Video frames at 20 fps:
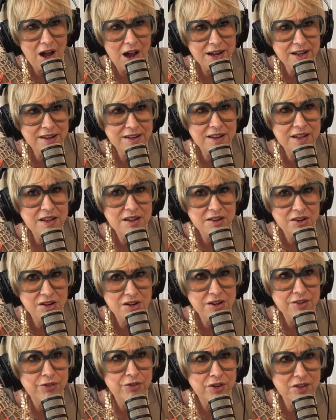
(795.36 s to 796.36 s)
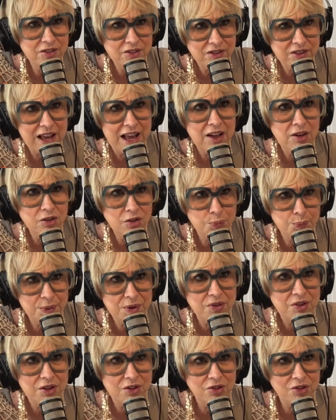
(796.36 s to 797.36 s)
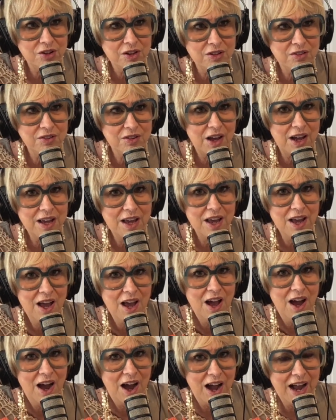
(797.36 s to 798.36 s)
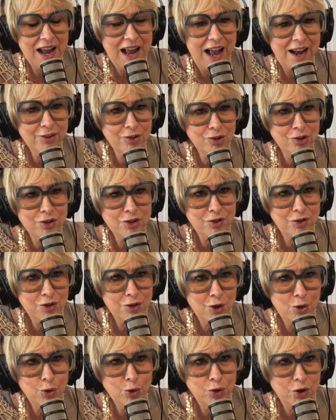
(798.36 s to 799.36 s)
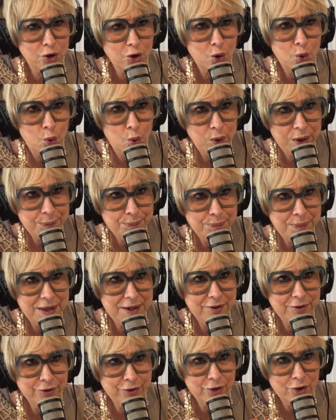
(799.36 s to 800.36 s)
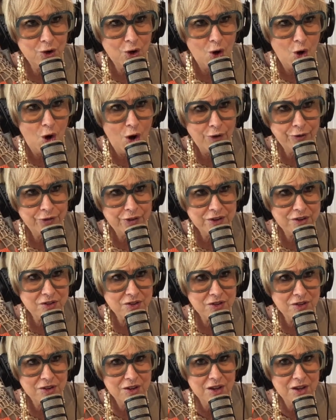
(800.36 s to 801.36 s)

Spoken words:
did different sales positions. I actually sold equipment for office